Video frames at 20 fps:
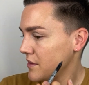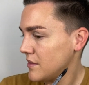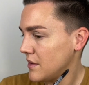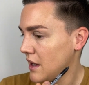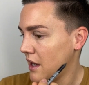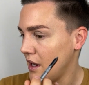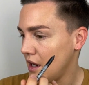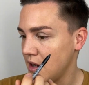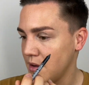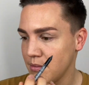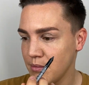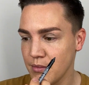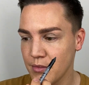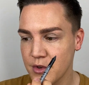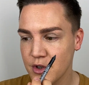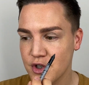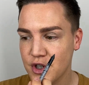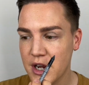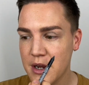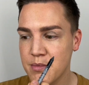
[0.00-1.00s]
the
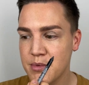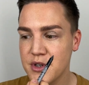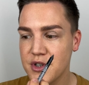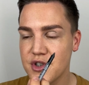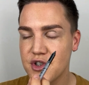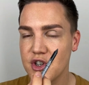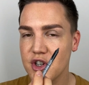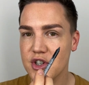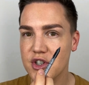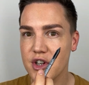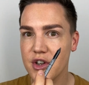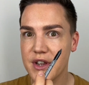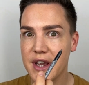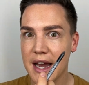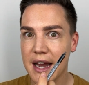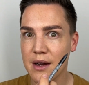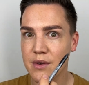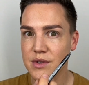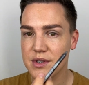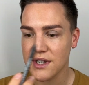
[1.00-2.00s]
shape is just on the
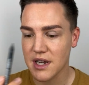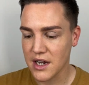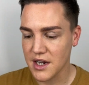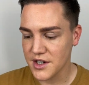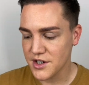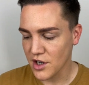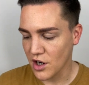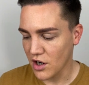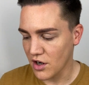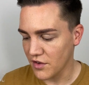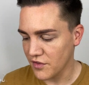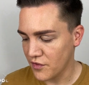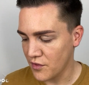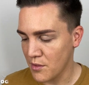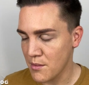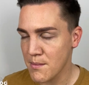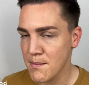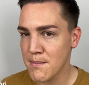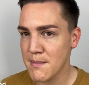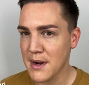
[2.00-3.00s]
outside of
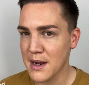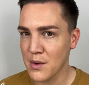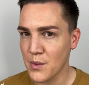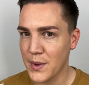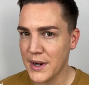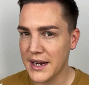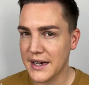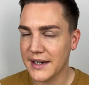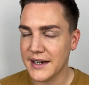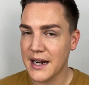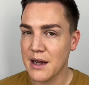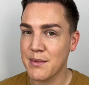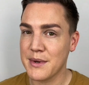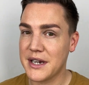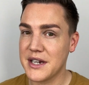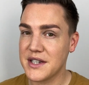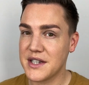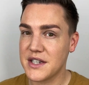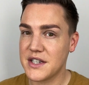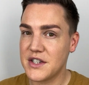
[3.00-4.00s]
my wing. Now,
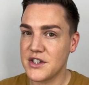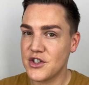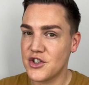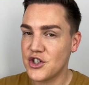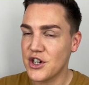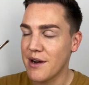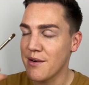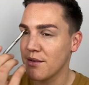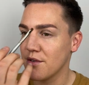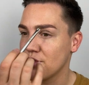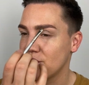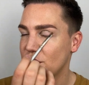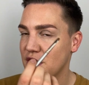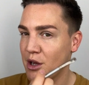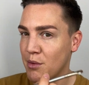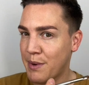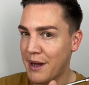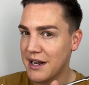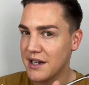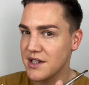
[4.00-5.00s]
because this is gel
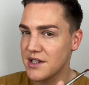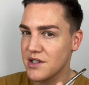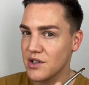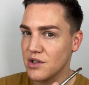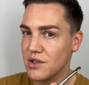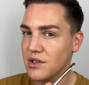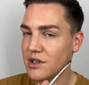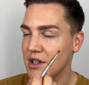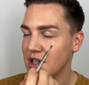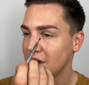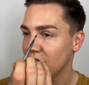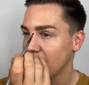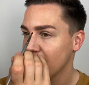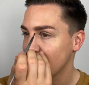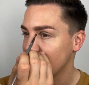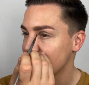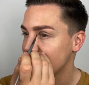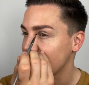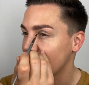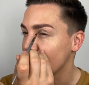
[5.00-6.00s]
pencil,
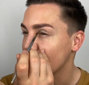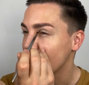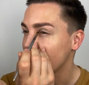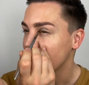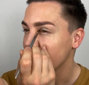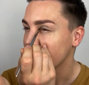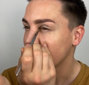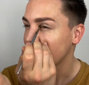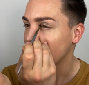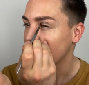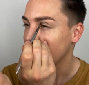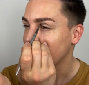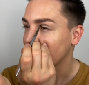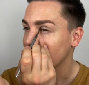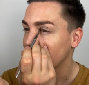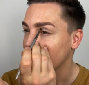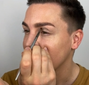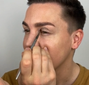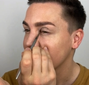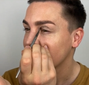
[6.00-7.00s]
they set really, really
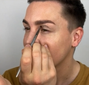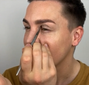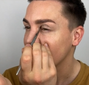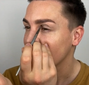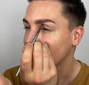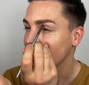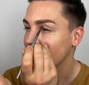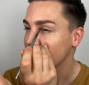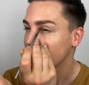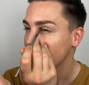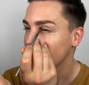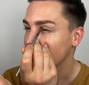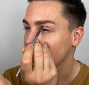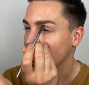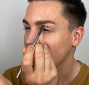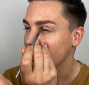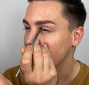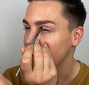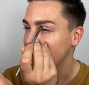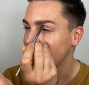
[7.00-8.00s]
quickly. So you're gonna wanna
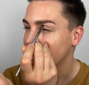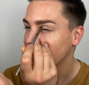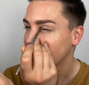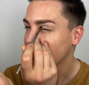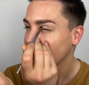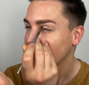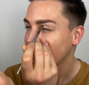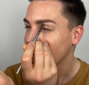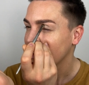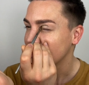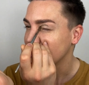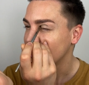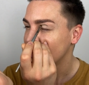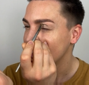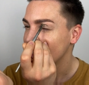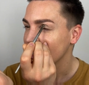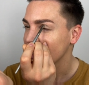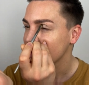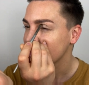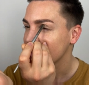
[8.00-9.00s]
go in and
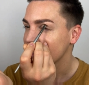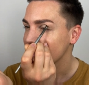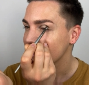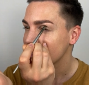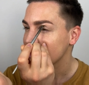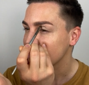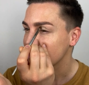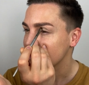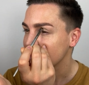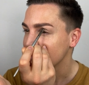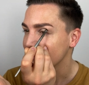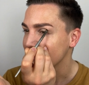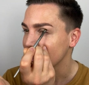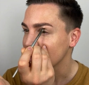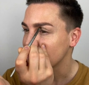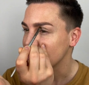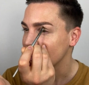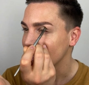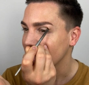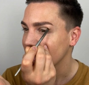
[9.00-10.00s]
just
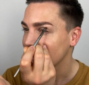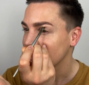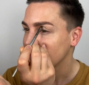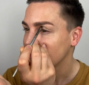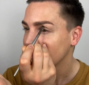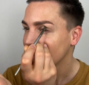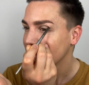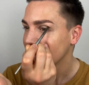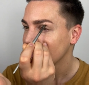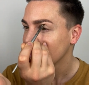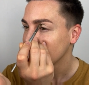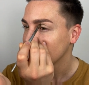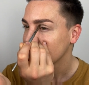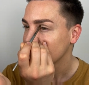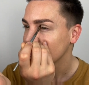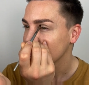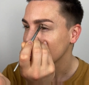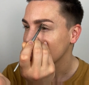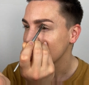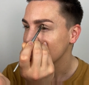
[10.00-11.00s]
smudge it,
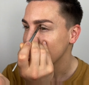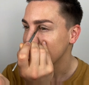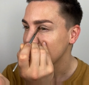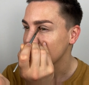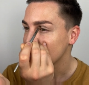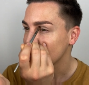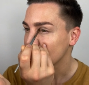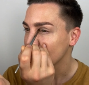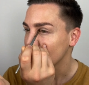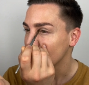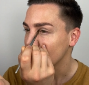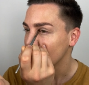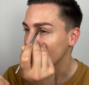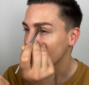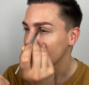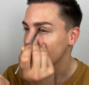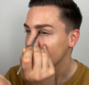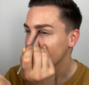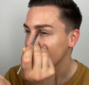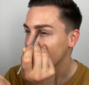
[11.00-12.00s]
just to make sure
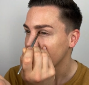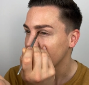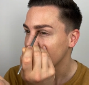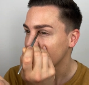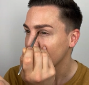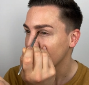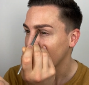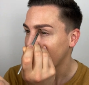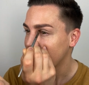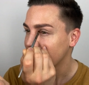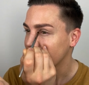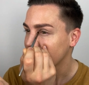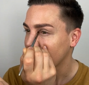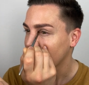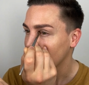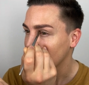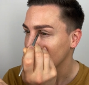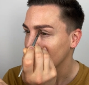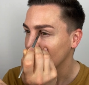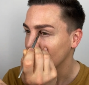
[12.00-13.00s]
that it's blended
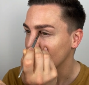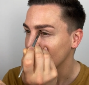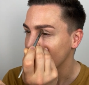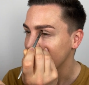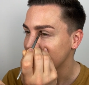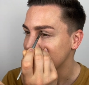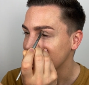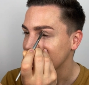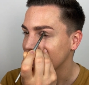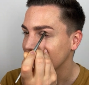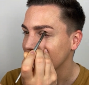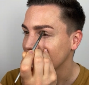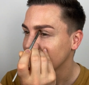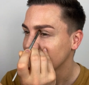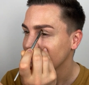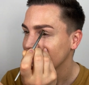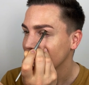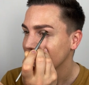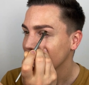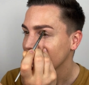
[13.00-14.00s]
out already,
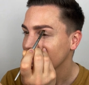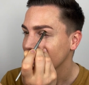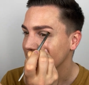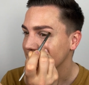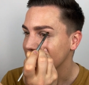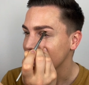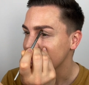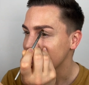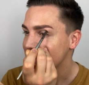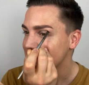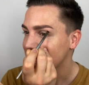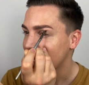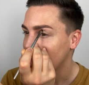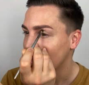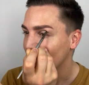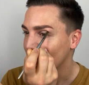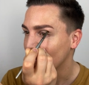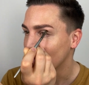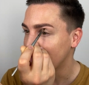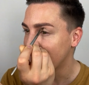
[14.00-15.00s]
because they set
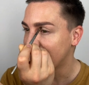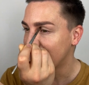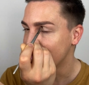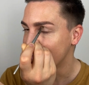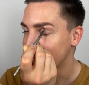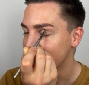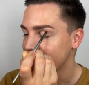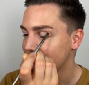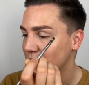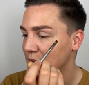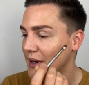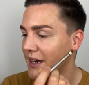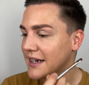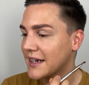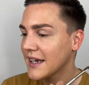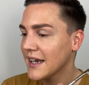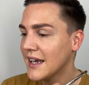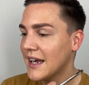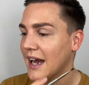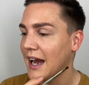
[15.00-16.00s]
really, really quick.
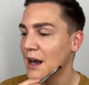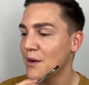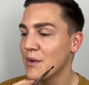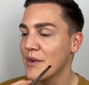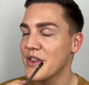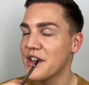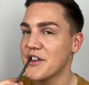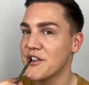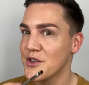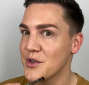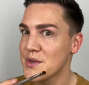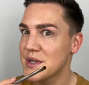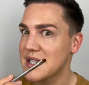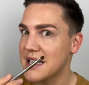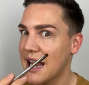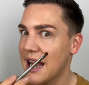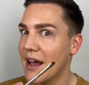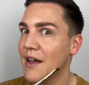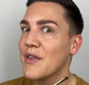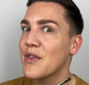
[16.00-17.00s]
And when they do
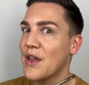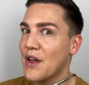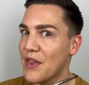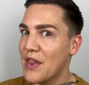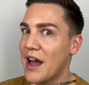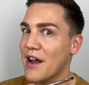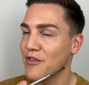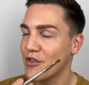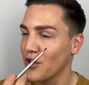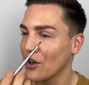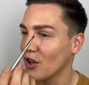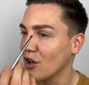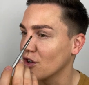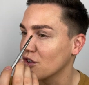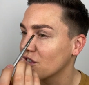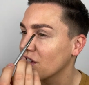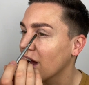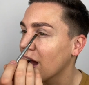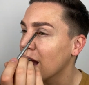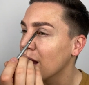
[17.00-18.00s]
set, they're there for a long
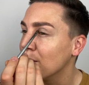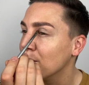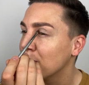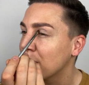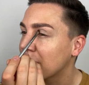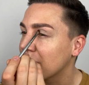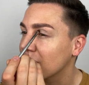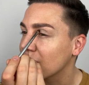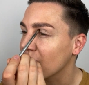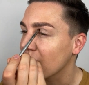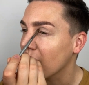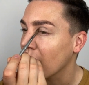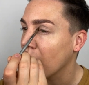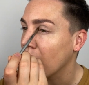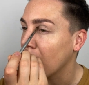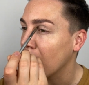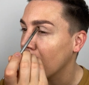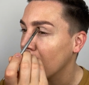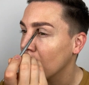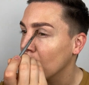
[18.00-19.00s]
time because they
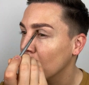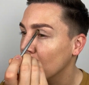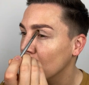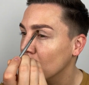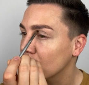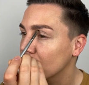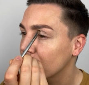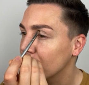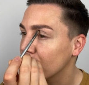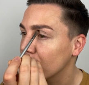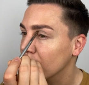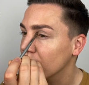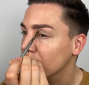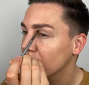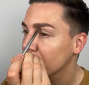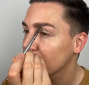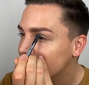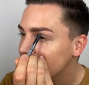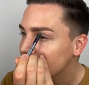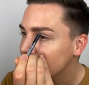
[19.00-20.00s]
are
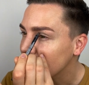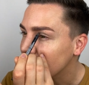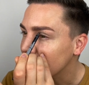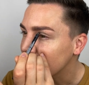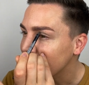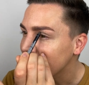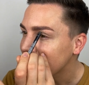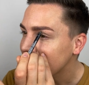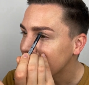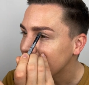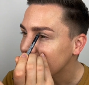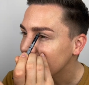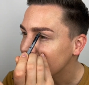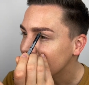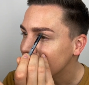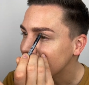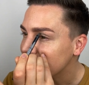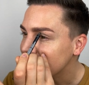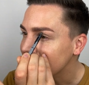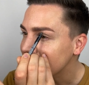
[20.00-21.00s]
waterproof. Going back now
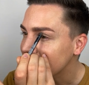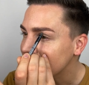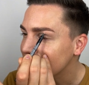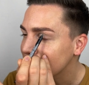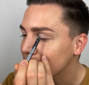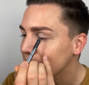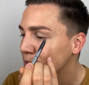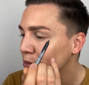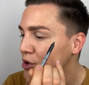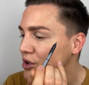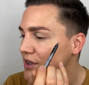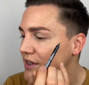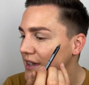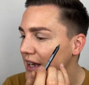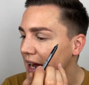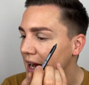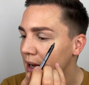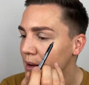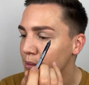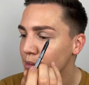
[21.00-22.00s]
to add a little bit more
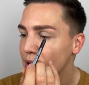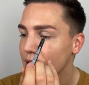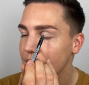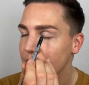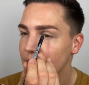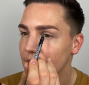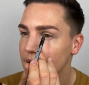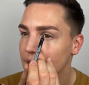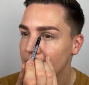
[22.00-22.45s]
depth.